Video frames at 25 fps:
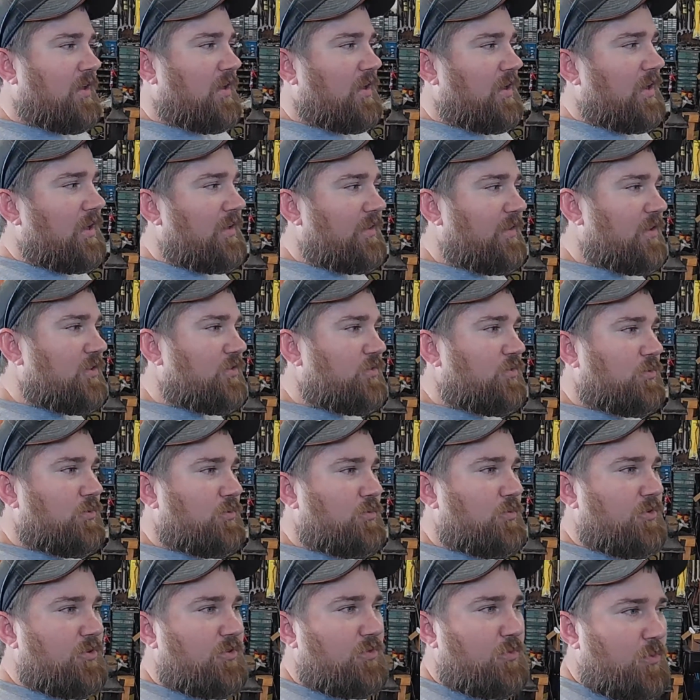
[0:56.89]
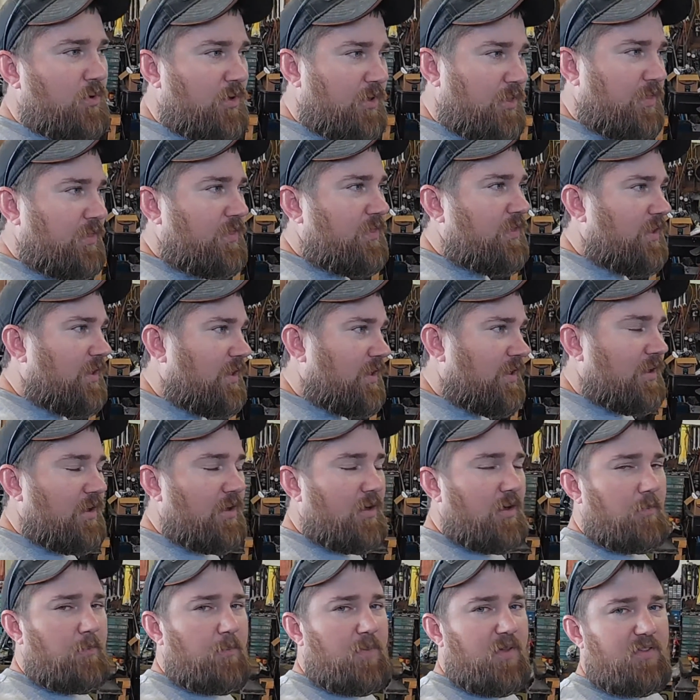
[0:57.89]
and this one was with
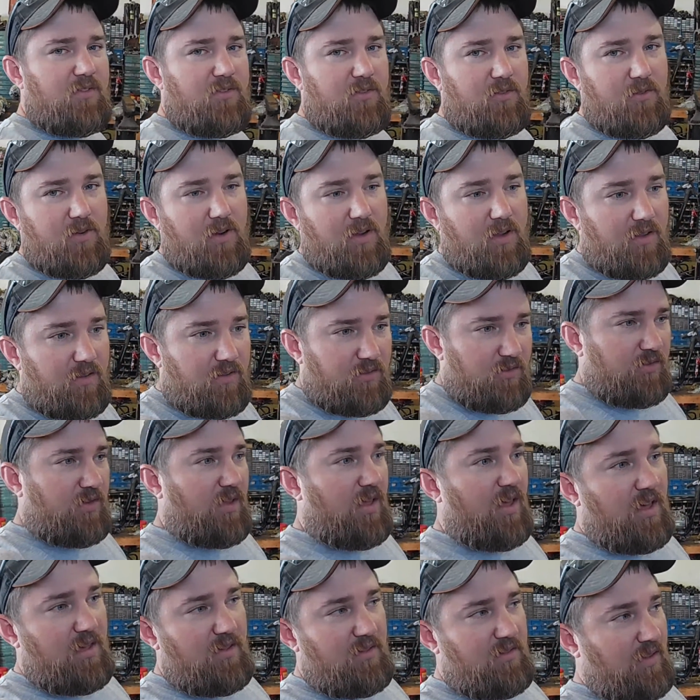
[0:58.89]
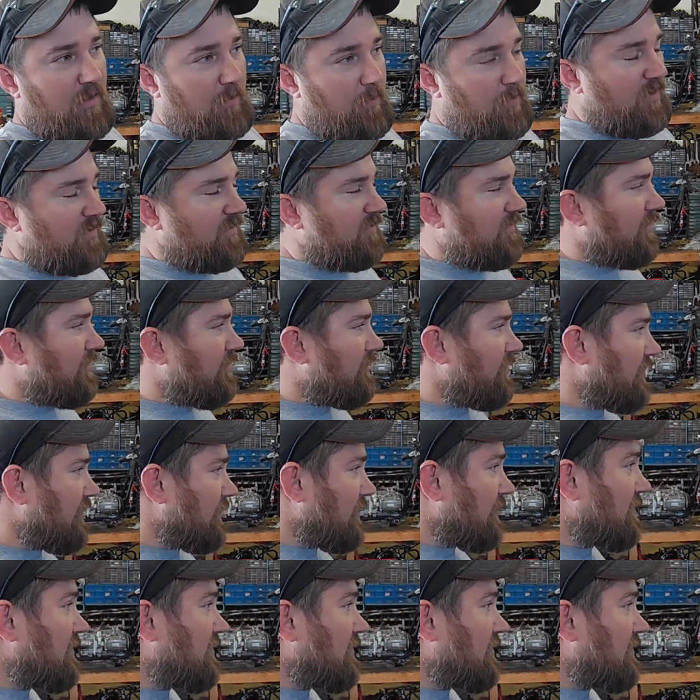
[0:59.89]
the piston rings, the Hastings piston rings.